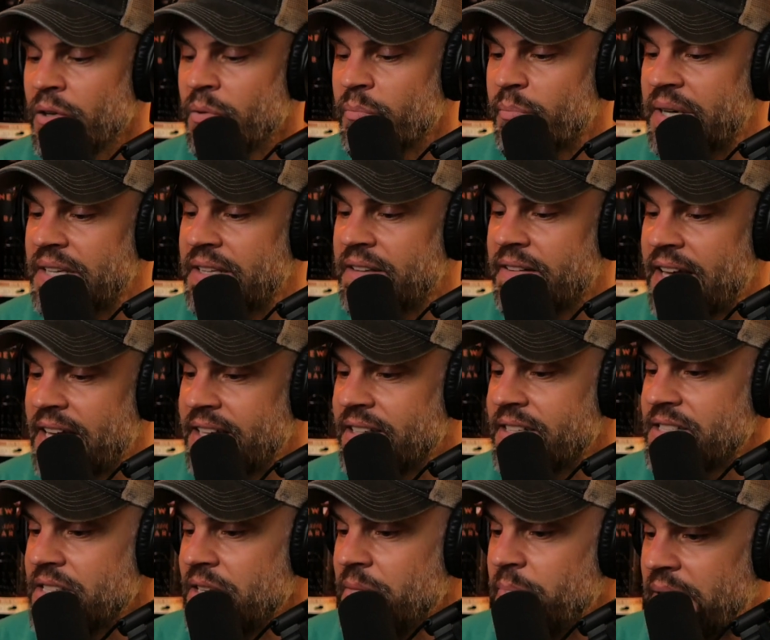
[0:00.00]
but that
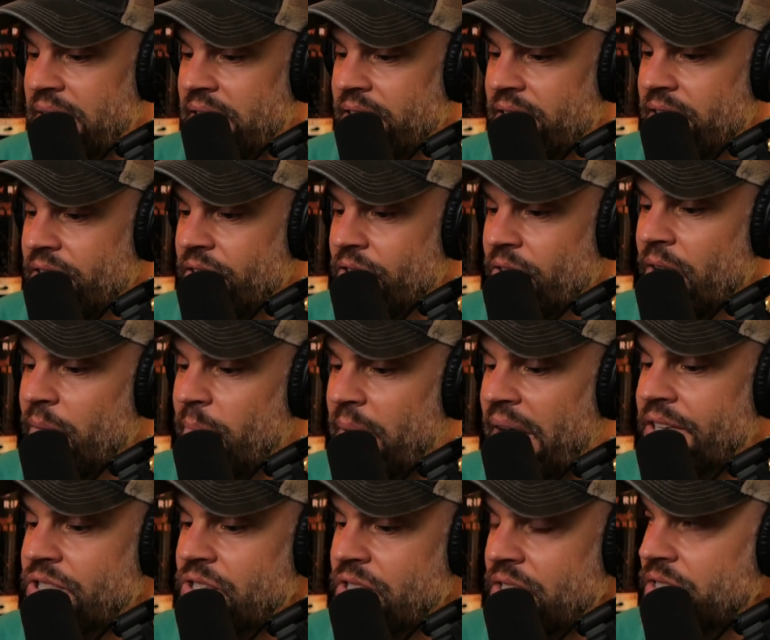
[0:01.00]
doesn't mean that they're
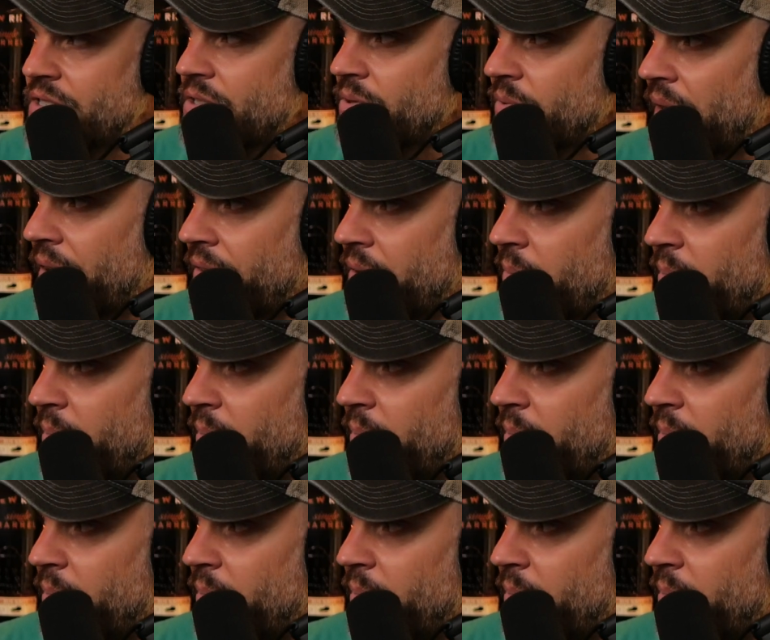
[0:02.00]
homogeneous throughout